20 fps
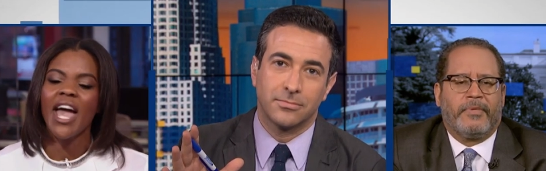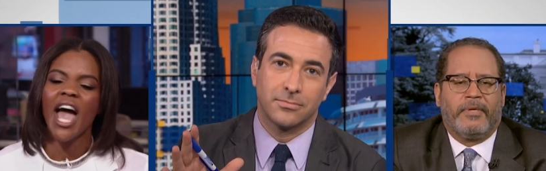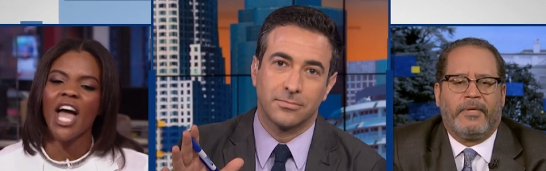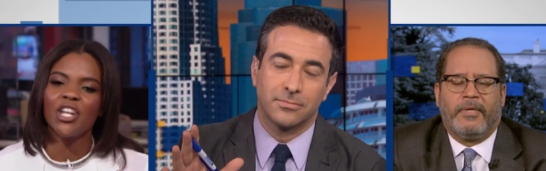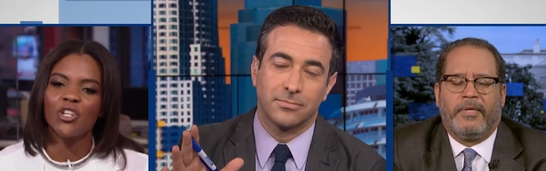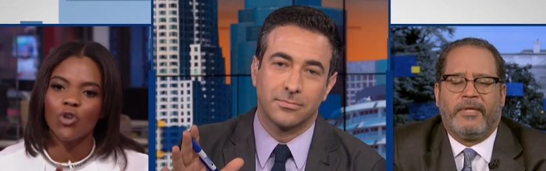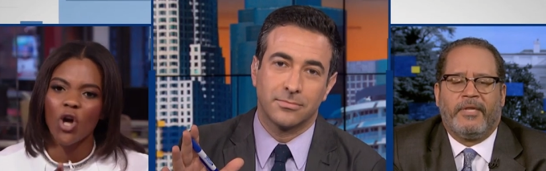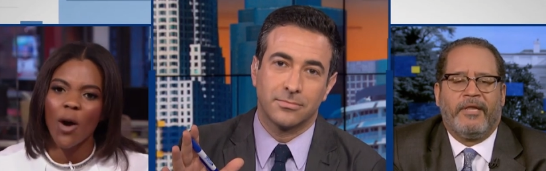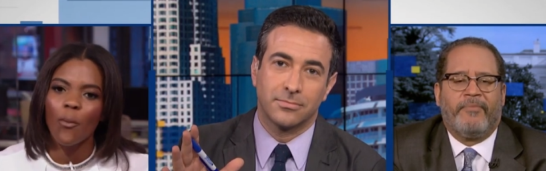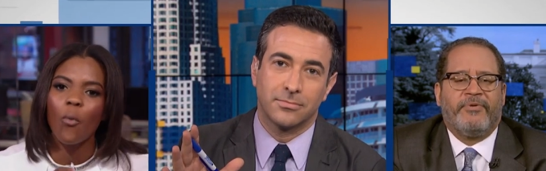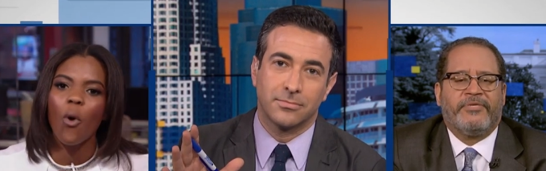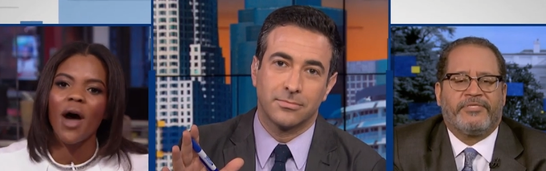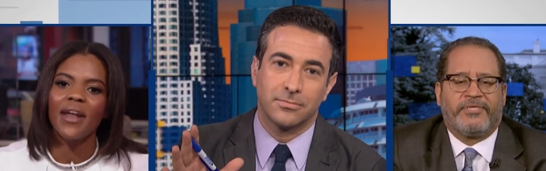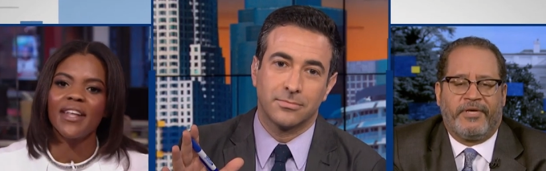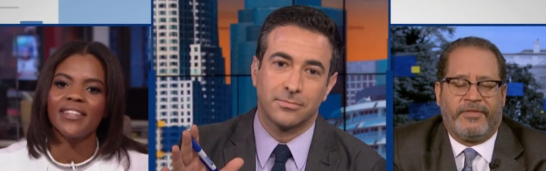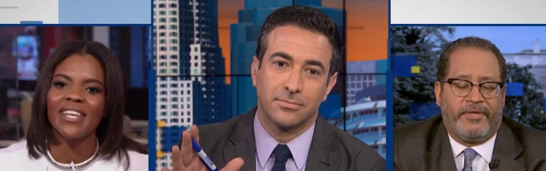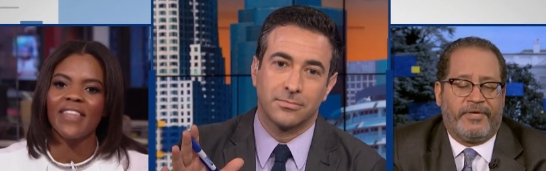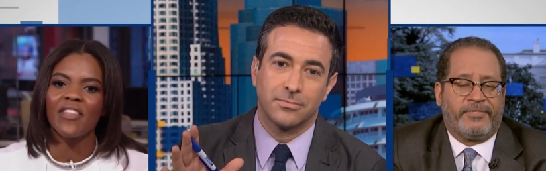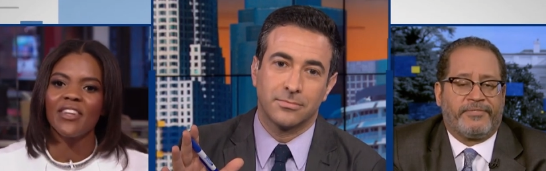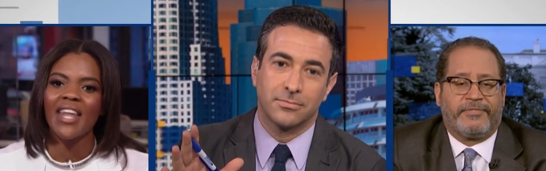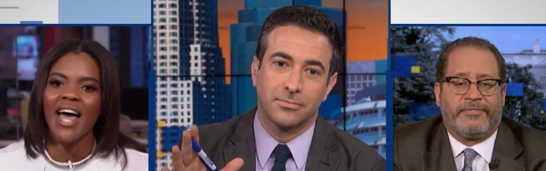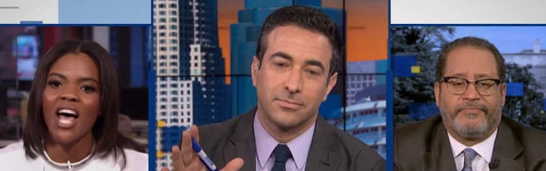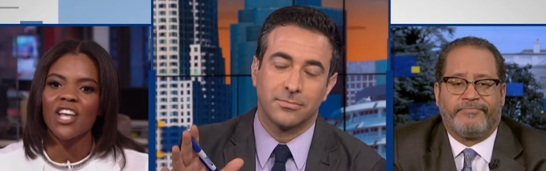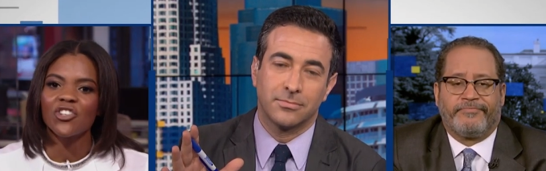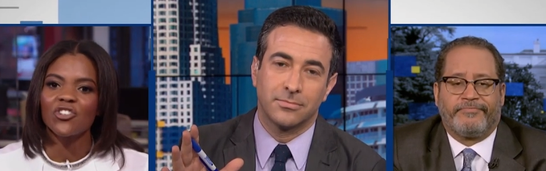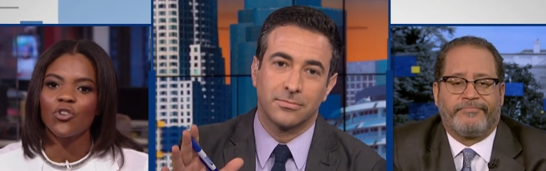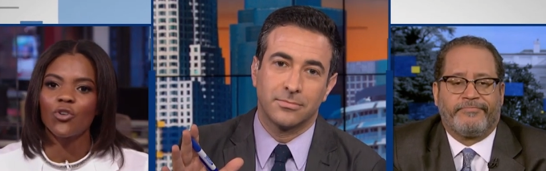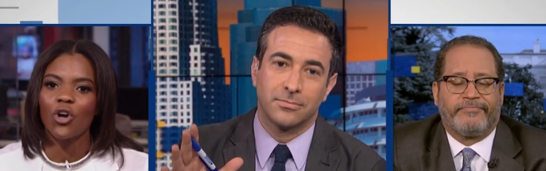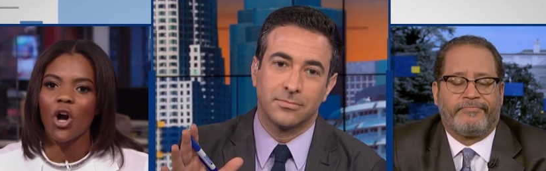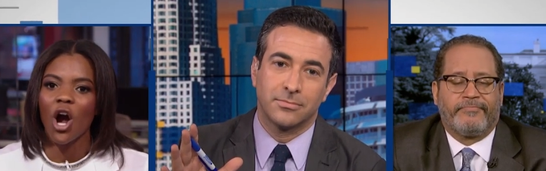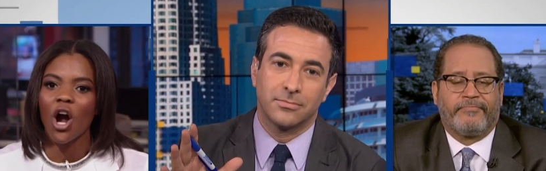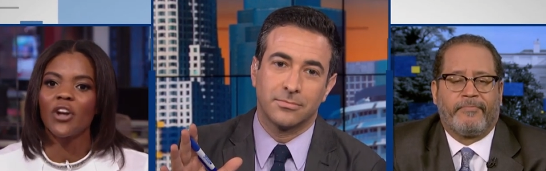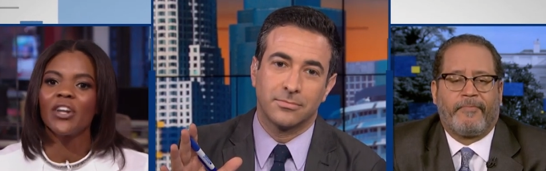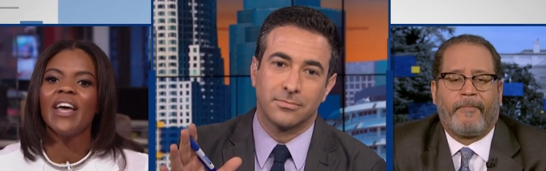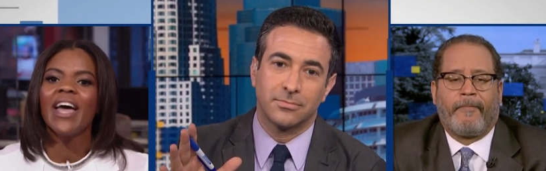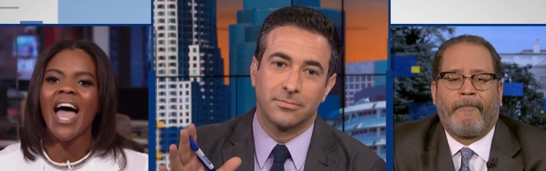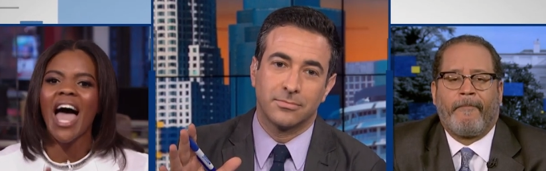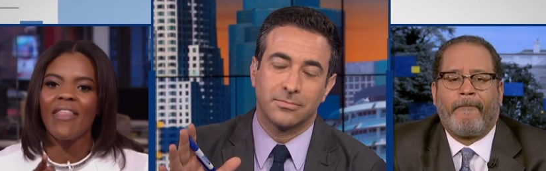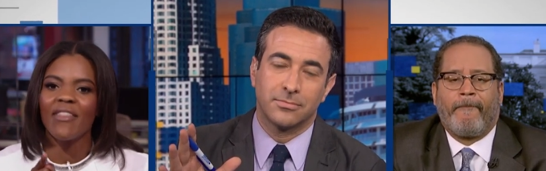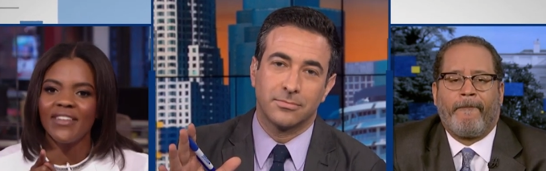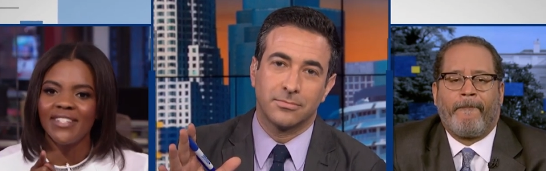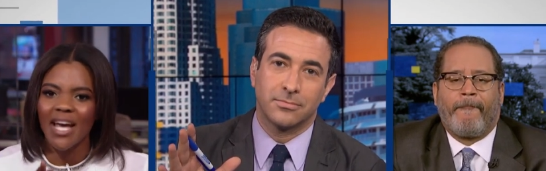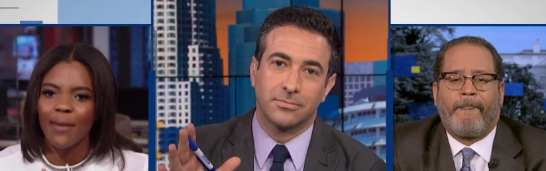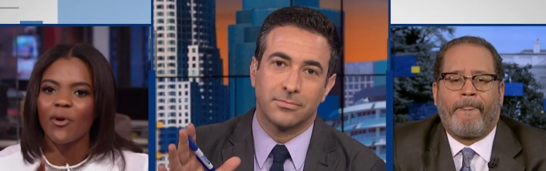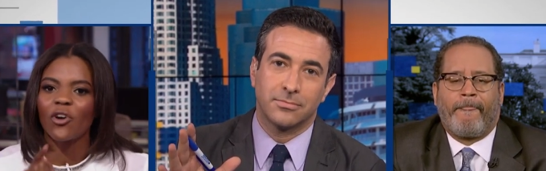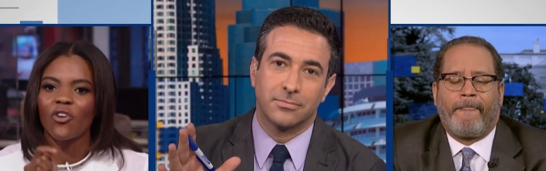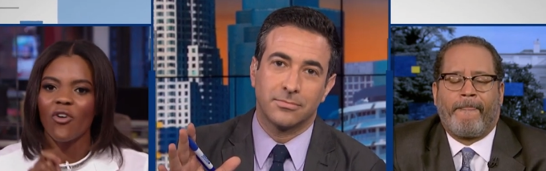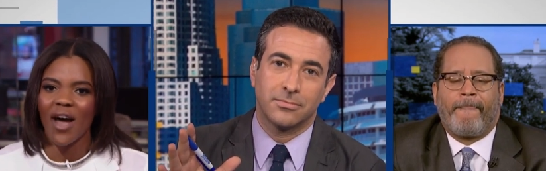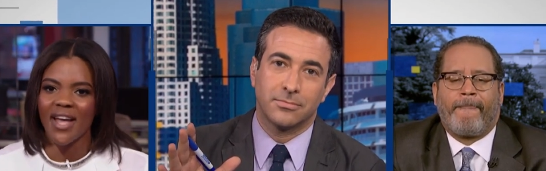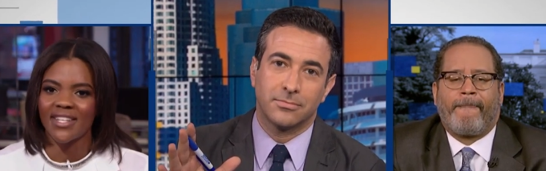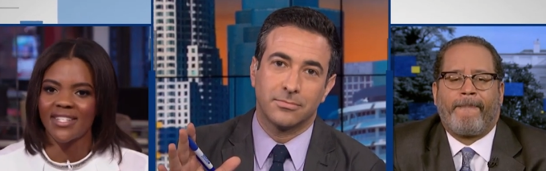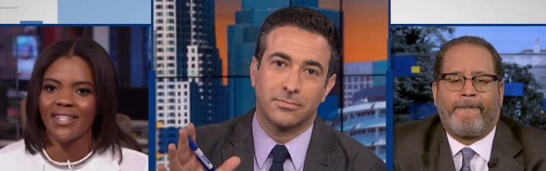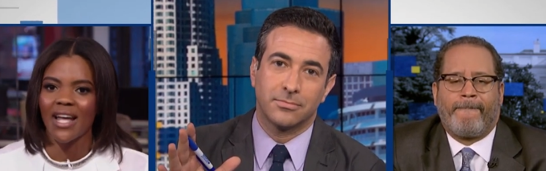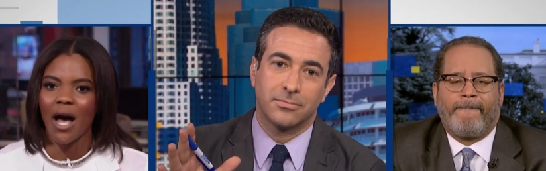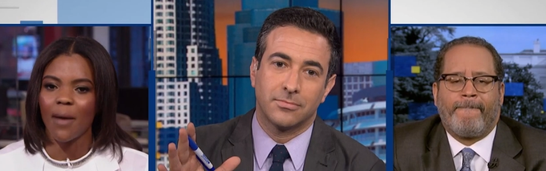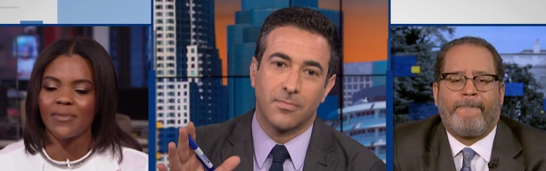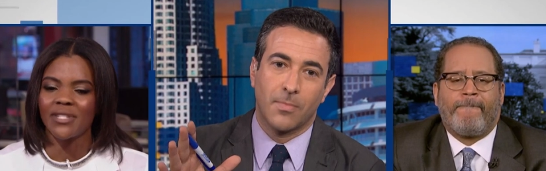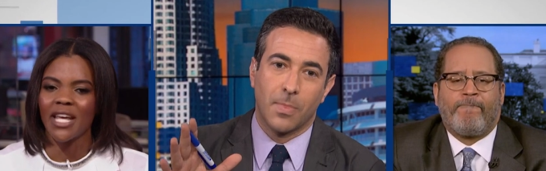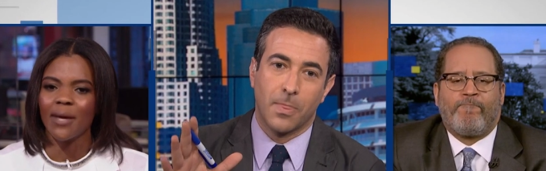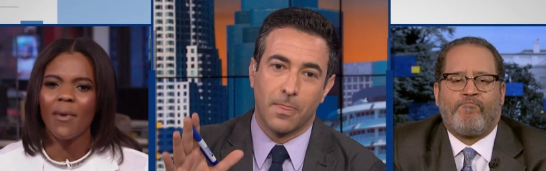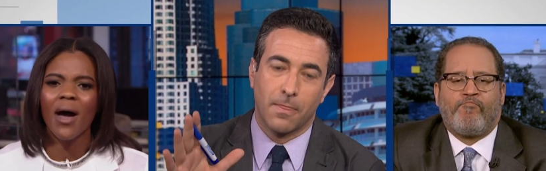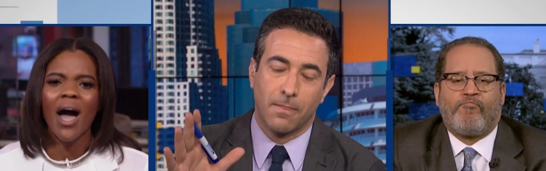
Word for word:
Speaker 1: And Trump wanted some of the National Guard, and the Democrats stopped him.